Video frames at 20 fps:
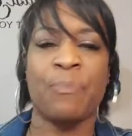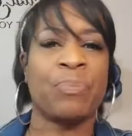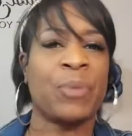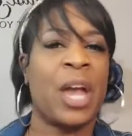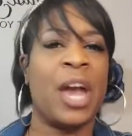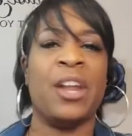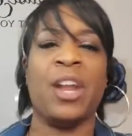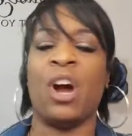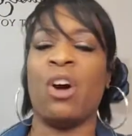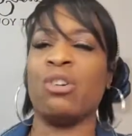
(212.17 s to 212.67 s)

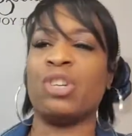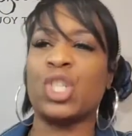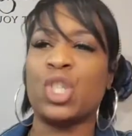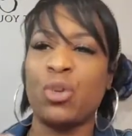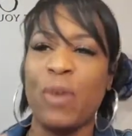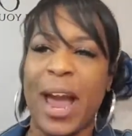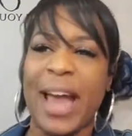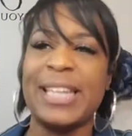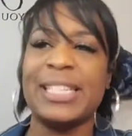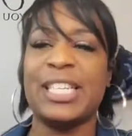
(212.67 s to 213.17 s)
in her
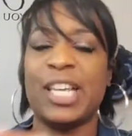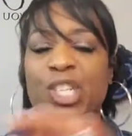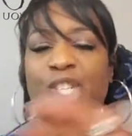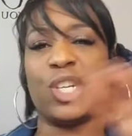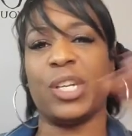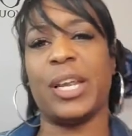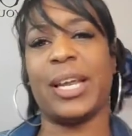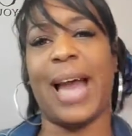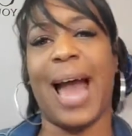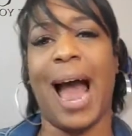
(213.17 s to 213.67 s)

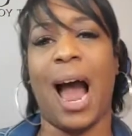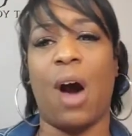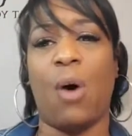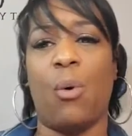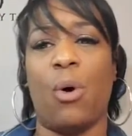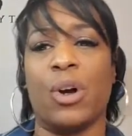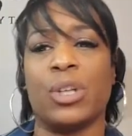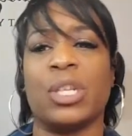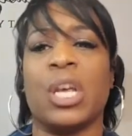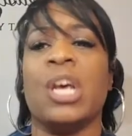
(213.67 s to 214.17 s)
transitioning
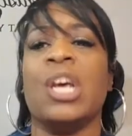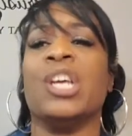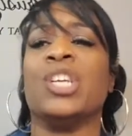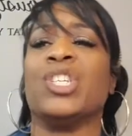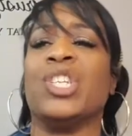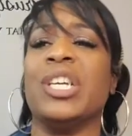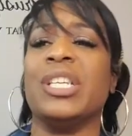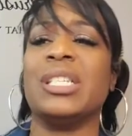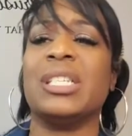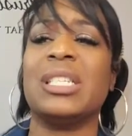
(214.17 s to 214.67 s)
hours,
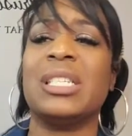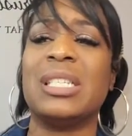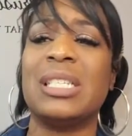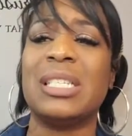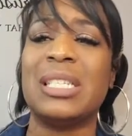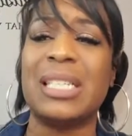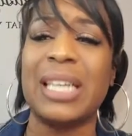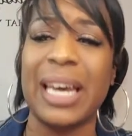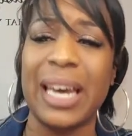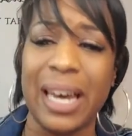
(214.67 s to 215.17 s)
she
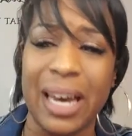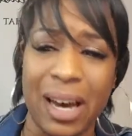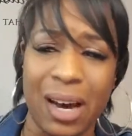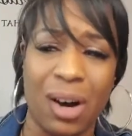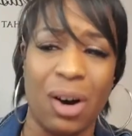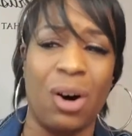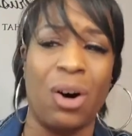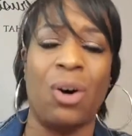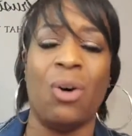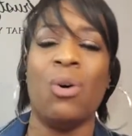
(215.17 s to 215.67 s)

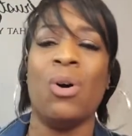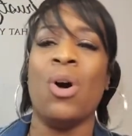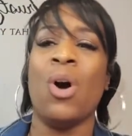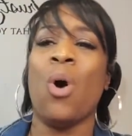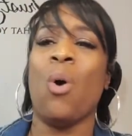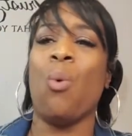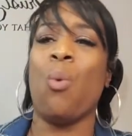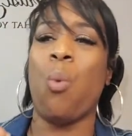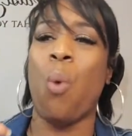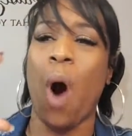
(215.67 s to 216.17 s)
still
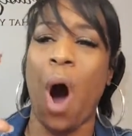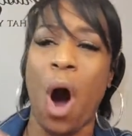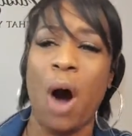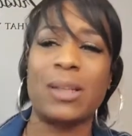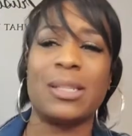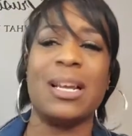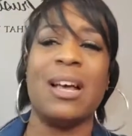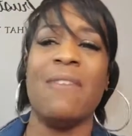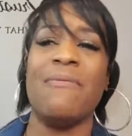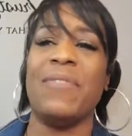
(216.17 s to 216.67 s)

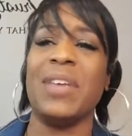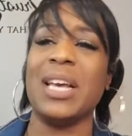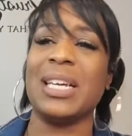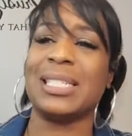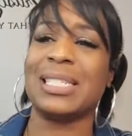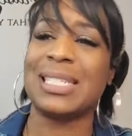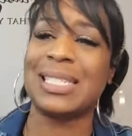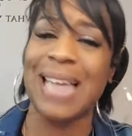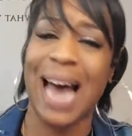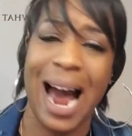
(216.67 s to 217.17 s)
walked in the
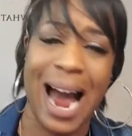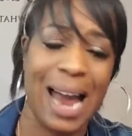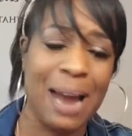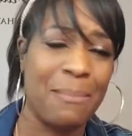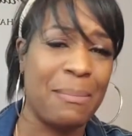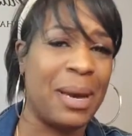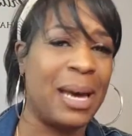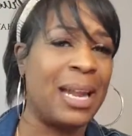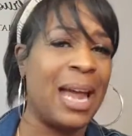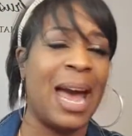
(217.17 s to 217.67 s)

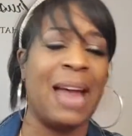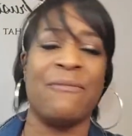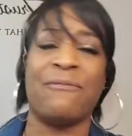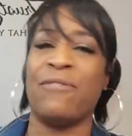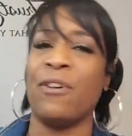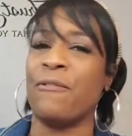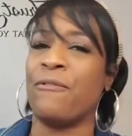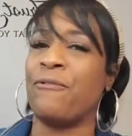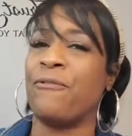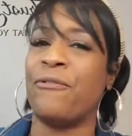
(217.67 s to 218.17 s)
assignment and
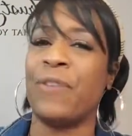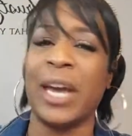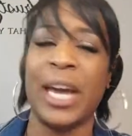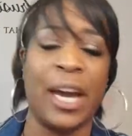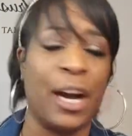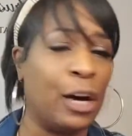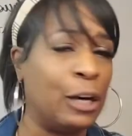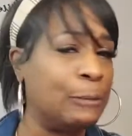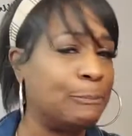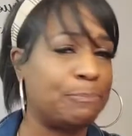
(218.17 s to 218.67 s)

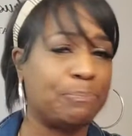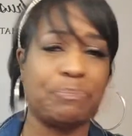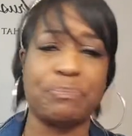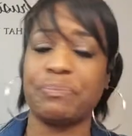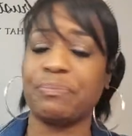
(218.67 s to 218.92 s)
fulfilled